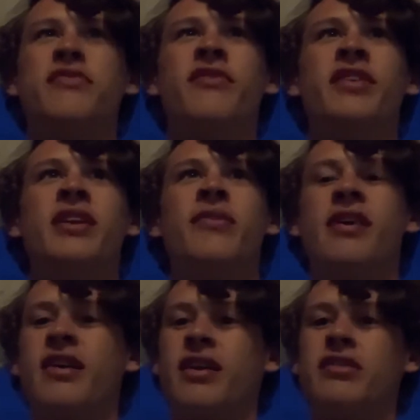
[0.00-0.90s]
for video
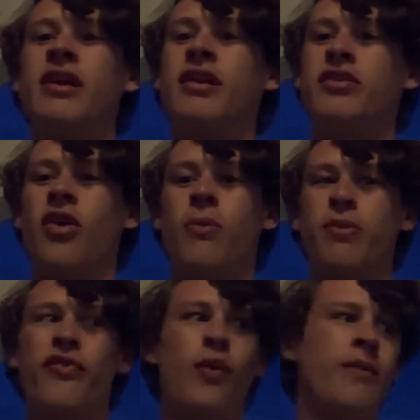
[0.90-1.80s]
taking, they don't
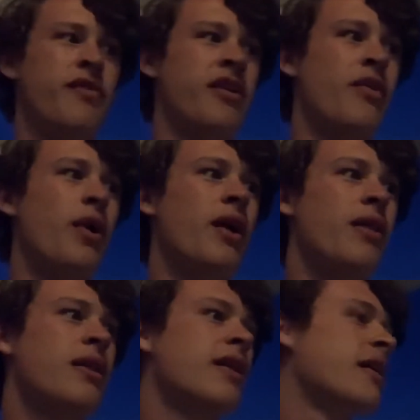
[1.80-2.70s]
perform very
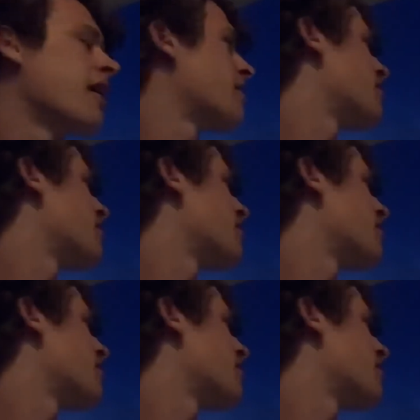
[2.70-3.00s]
well in